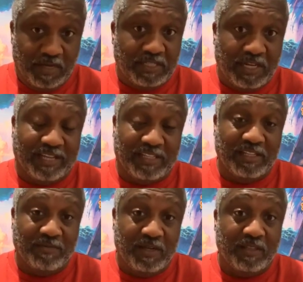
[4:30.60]
Months like
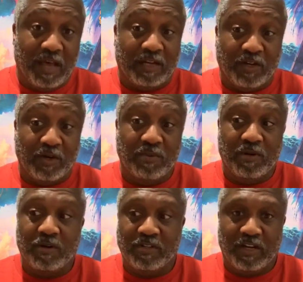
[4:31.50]
this month,
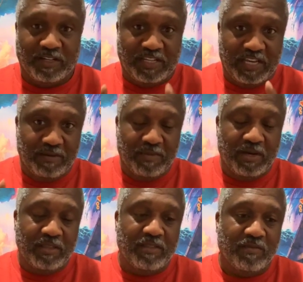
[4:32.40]
October, a
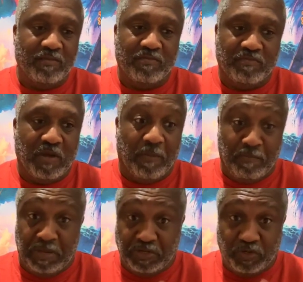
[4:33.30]
10-month
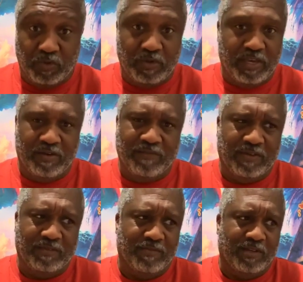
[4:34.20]
of mental health,
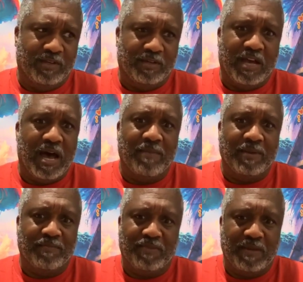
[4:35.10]
even the
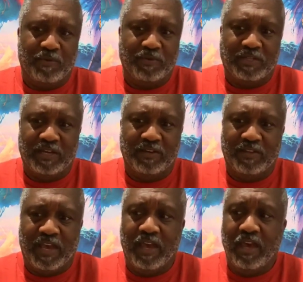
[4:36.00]
common people will tell
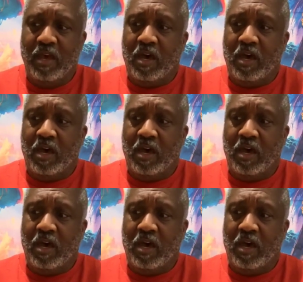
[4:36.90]
you that